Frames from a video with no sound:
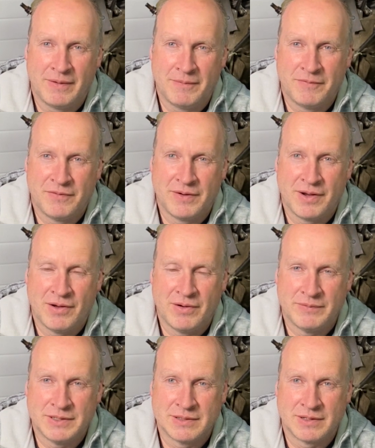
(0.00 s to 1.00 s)
for now
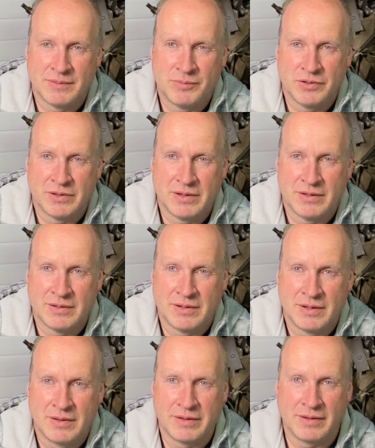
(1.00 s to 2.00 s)
I'm just going to put
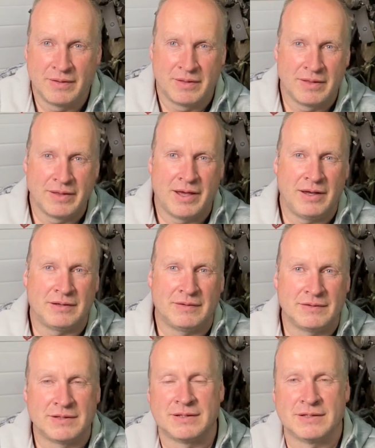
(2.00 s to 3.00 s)
that
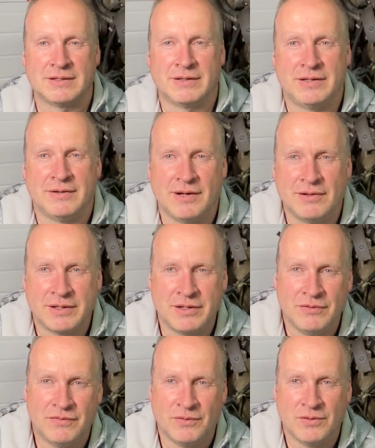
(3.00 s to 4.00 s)
6-liter
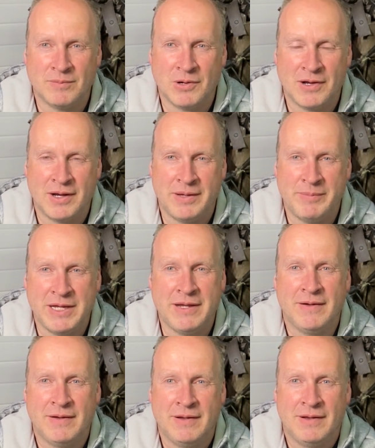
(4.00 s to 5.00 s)
LQ4 behind
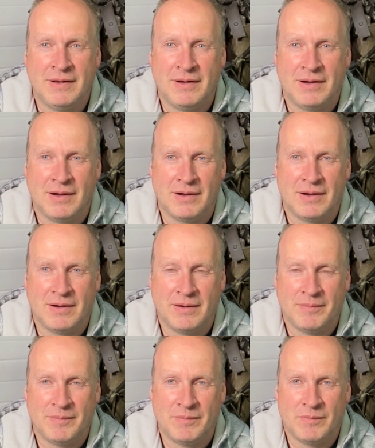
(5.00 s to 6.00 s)
me,
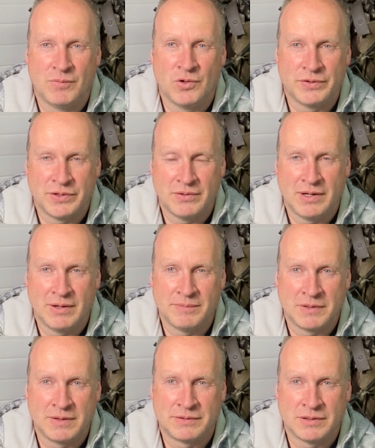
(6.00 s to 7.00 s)
bolt it right up
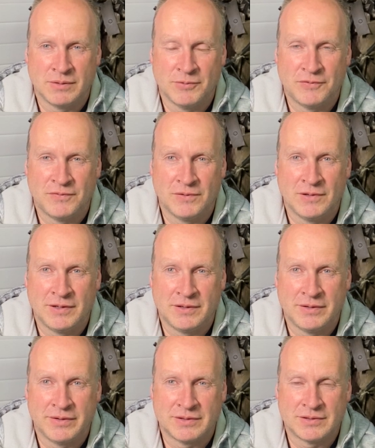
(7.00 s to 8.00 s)
to the Turbo
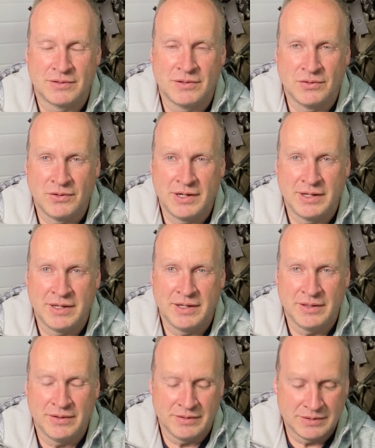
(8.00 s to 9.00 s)
400 that's already
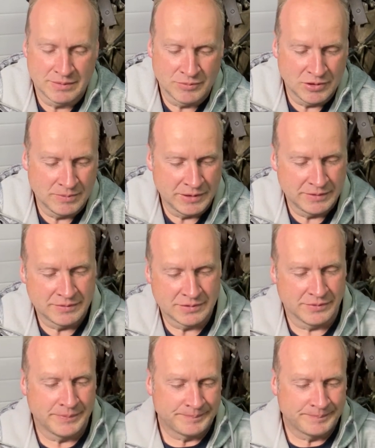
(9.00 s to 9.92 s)
in the Suburban. So